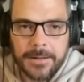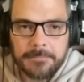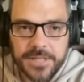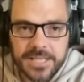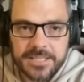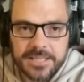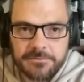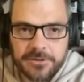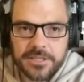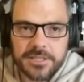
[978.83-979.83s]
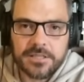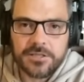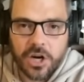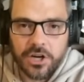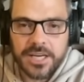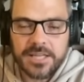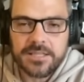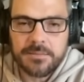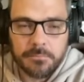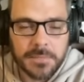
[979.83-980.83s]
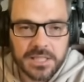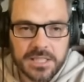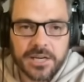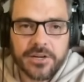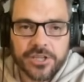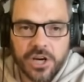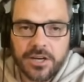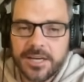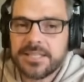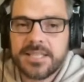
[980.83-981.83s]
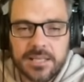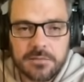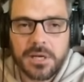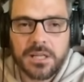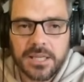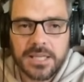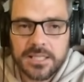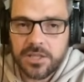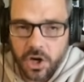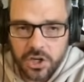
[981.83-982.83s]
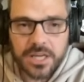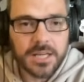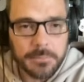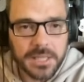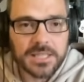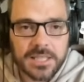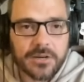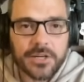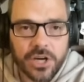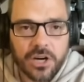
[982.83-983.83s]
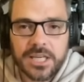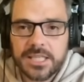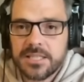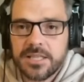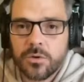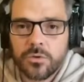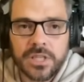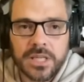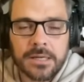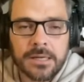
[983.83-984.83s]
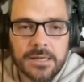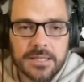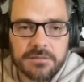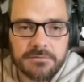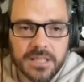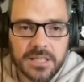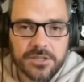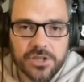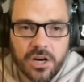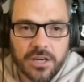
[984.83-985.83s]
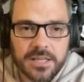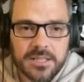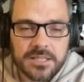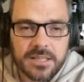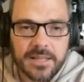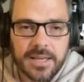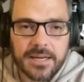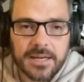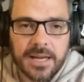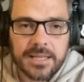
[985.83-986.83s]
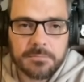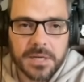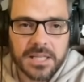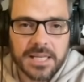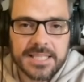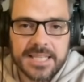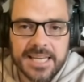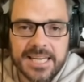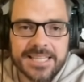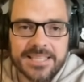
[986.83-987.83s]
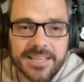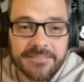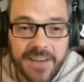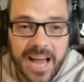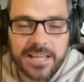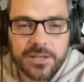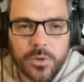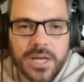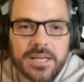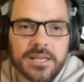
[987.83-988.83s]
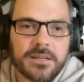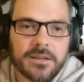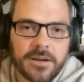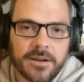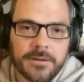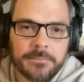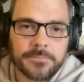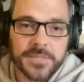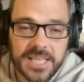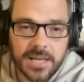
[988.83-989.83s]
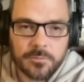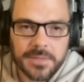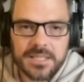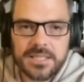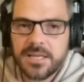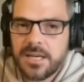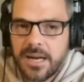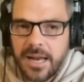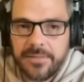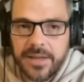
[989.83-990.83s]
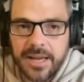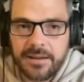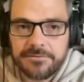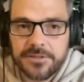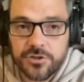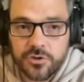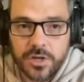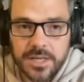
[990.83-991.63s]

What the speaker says: these different targets, military targets. Hizballah is targeting military targets. The only civilian targets that Hizballah has hit is evacuated settlements, and they have destroyed